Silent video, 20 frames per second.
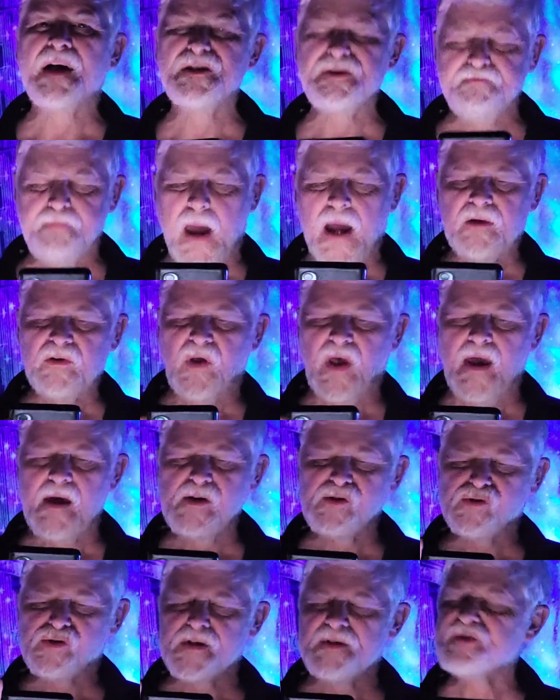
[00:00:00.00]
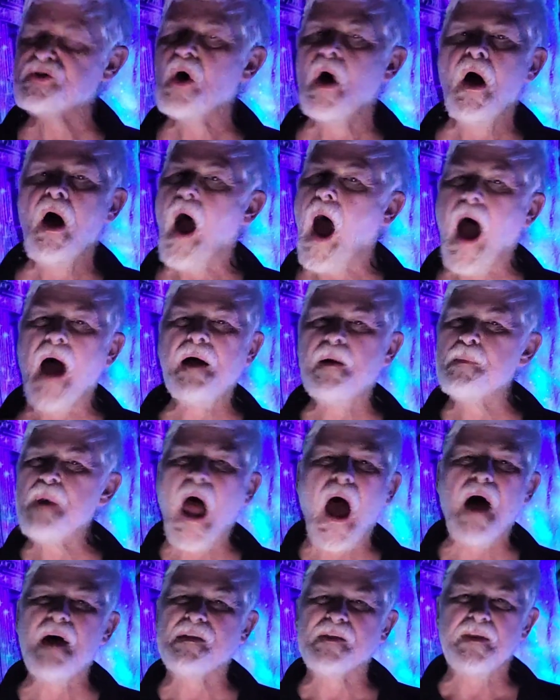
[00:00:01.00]
expectations, I am
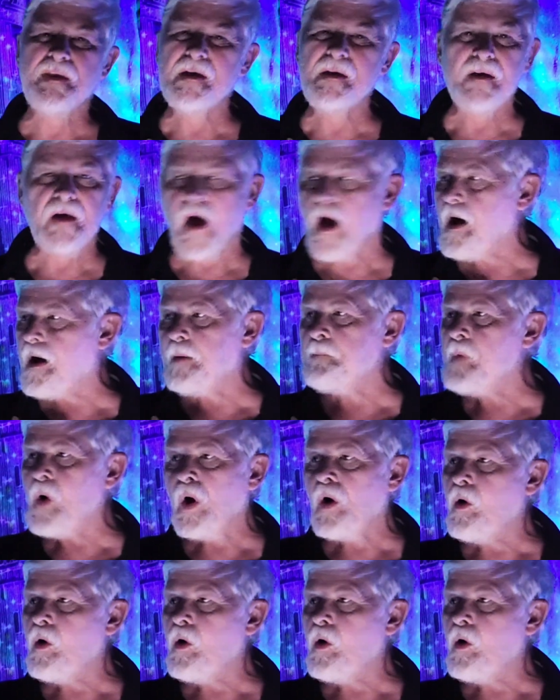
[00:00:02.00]
not the uh,